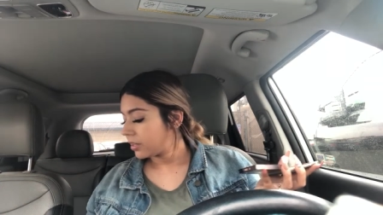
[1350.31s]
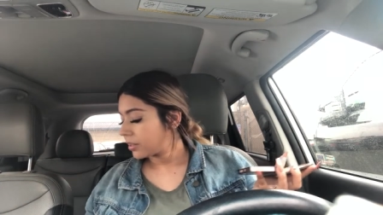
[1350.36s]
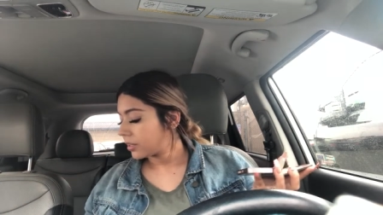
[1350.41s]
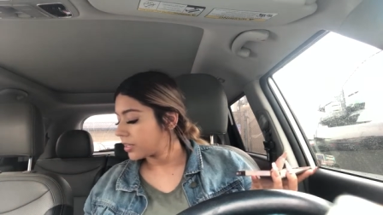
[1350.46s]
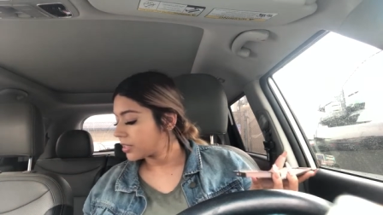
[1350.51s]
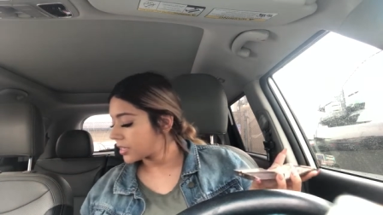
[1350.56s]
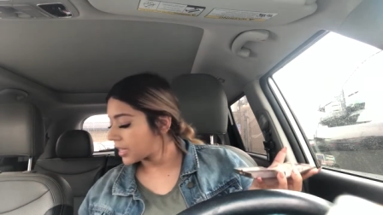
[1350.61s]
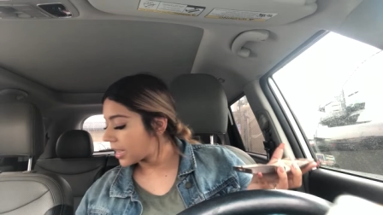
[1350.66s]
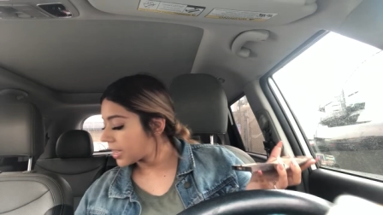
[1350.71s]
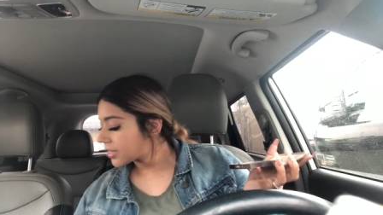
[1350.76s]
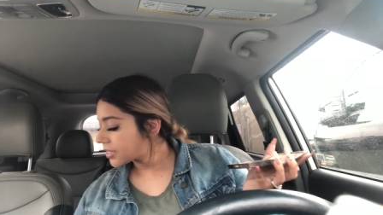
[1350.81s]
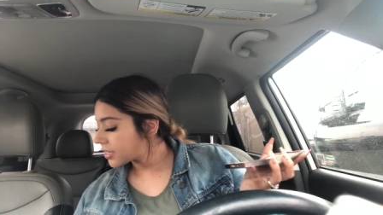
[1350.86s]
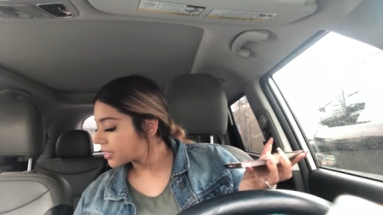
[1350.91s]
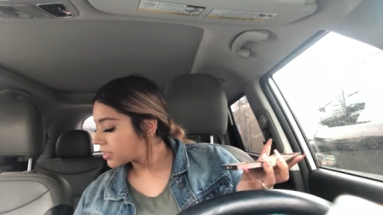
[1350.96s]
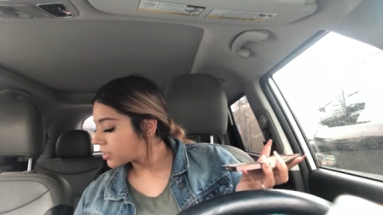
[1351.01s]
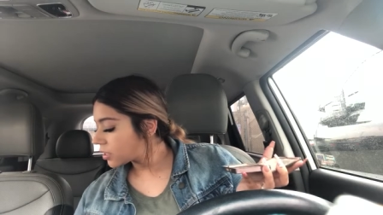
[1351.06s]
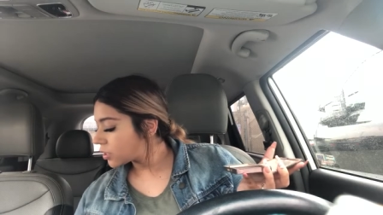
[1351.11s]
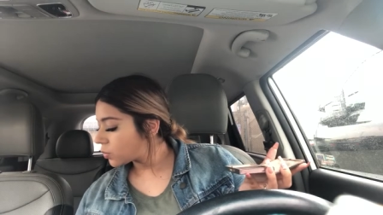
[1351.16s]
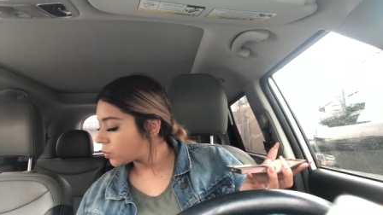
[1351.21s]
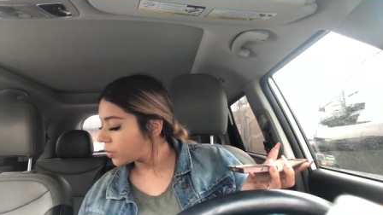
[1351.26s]
this
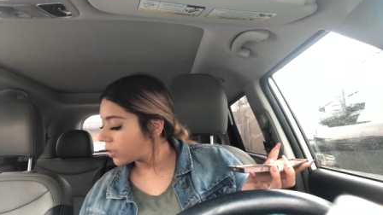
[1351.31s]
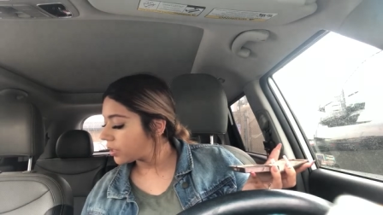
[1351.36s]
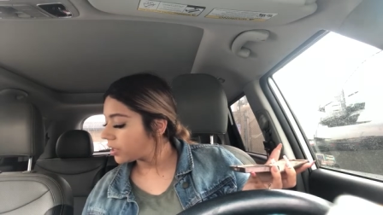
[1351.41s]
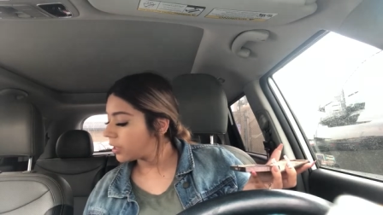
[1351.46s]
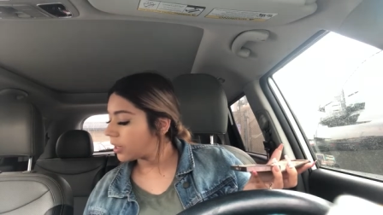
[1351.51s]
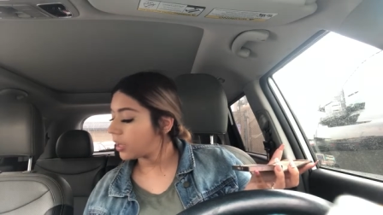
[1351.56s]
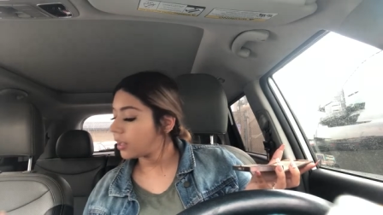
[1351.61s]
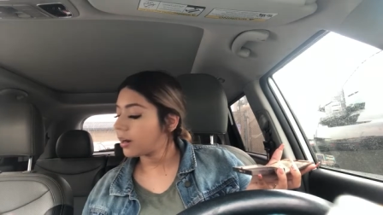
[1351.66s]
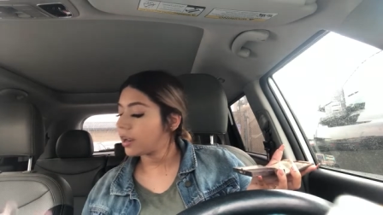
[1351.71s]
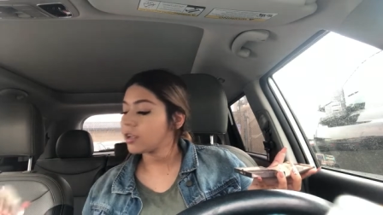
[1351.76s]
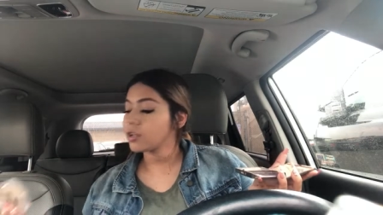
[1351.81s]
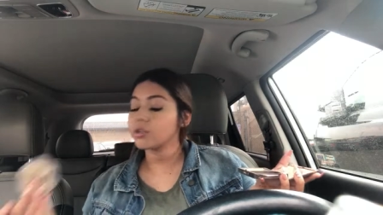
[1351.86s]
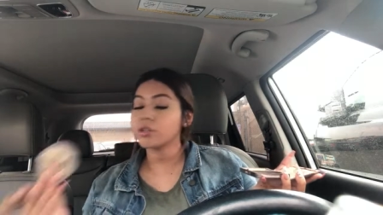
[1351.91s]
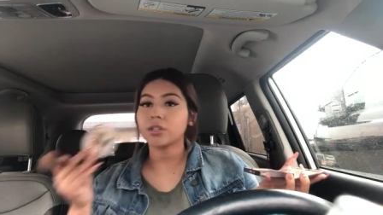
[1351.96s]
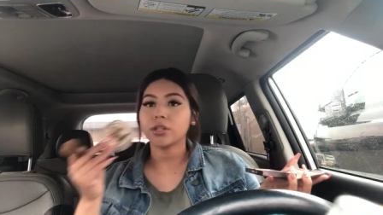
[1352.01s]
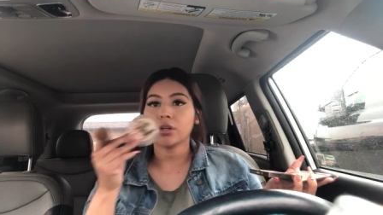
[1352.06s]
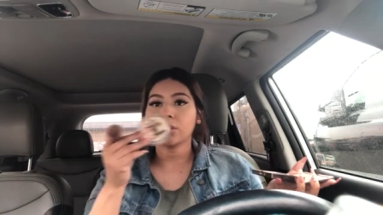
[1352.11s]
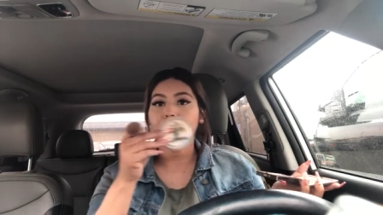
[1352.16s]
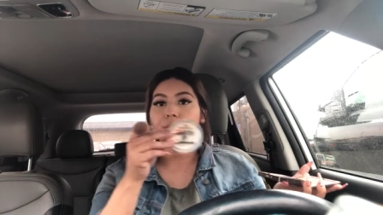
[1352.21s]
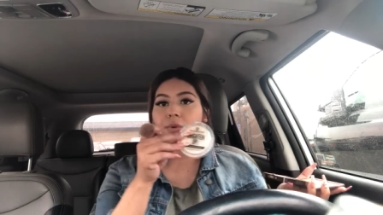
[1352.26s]
essence one and I
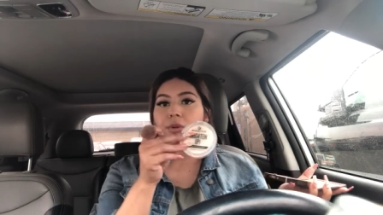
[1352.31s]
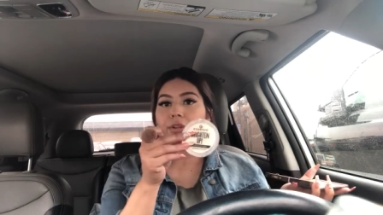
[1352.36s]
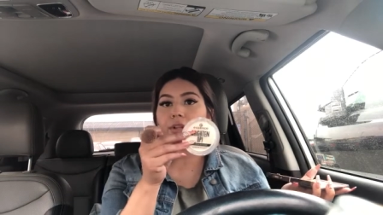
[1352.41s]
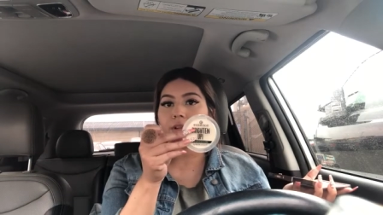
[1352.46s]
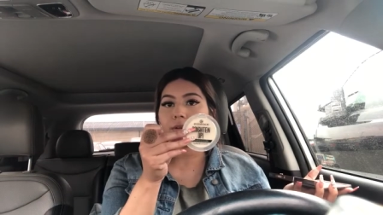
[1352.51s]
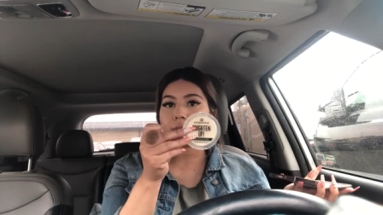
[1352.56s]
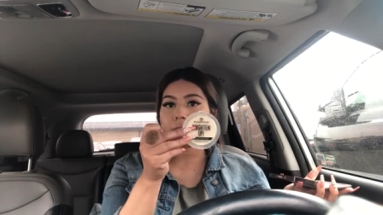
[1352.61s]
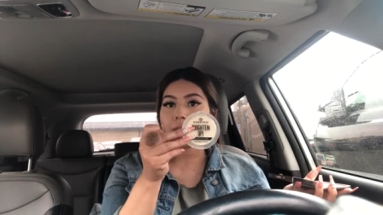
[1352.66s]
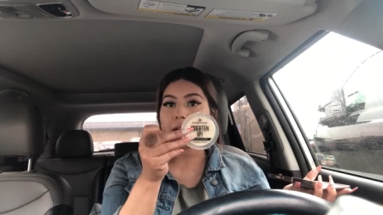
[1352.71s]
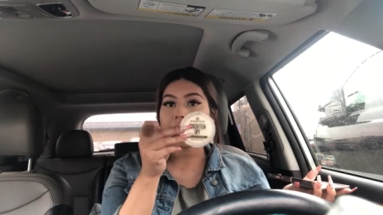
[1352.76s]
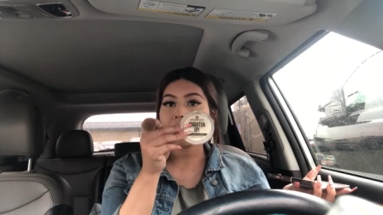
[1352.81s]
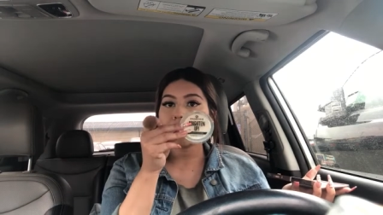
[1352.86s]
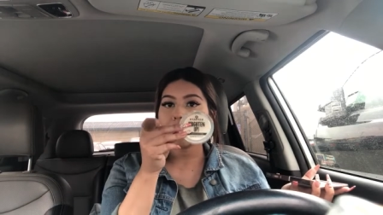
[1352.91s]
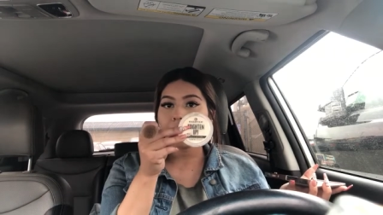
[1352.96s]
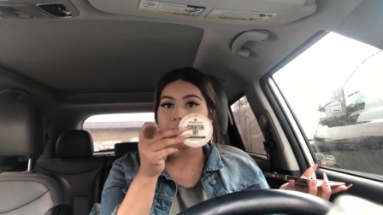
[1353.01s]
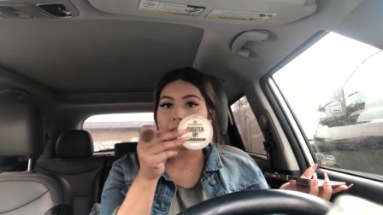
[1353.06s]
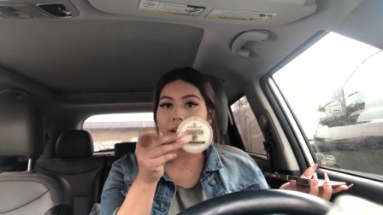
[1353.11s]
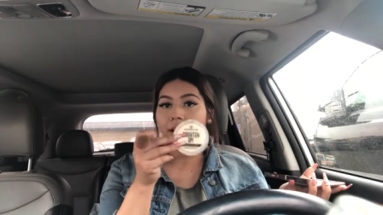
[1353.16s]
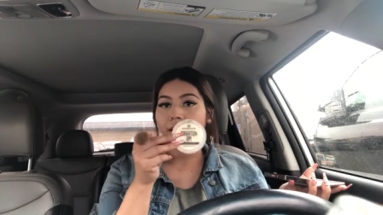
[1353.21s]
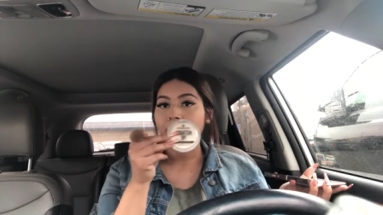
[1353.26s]
used to really like
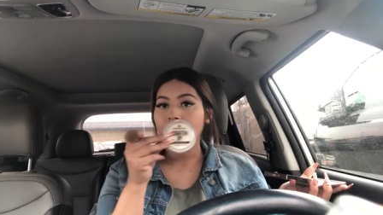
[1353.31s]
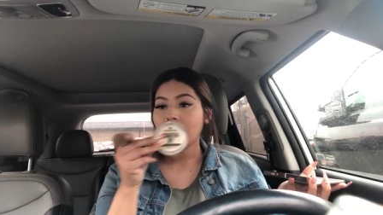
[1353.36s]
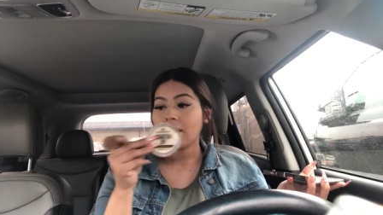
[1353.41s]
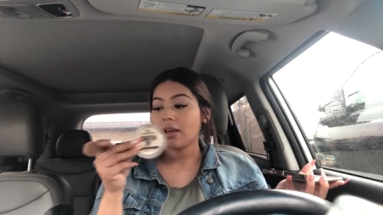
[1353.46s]
it